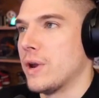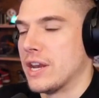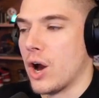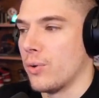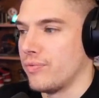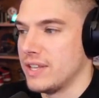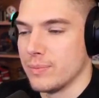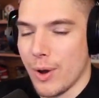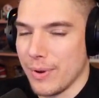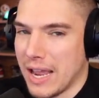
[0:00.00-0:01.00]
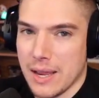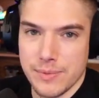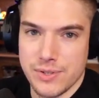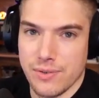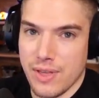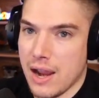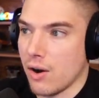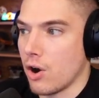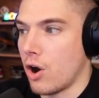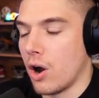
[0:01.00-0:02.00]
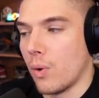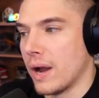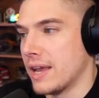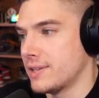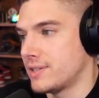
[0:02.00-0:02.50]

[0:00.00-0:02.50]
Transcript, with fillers: know these mobile games, they are always